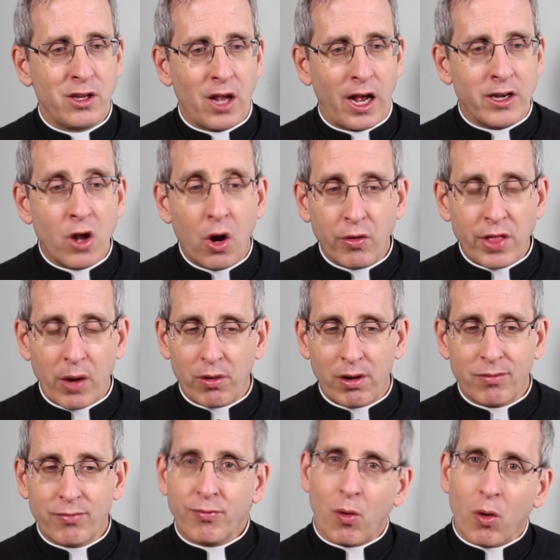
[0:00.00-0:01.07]
I know they
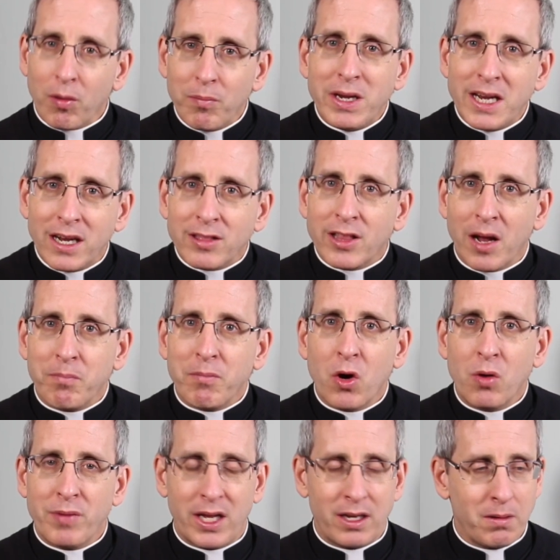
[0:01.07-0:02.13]
were for me at that
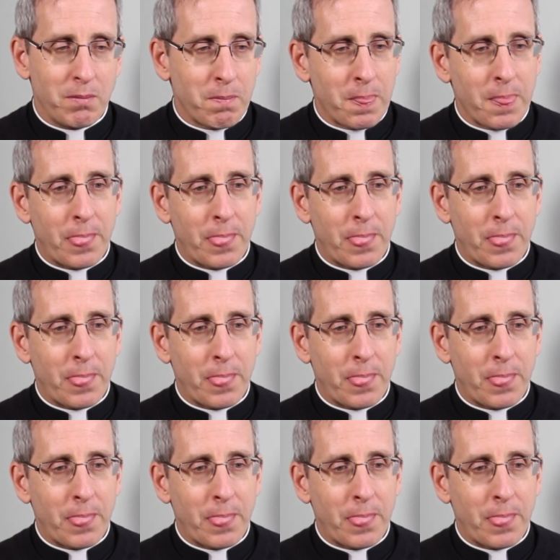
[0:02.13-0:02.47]
moment,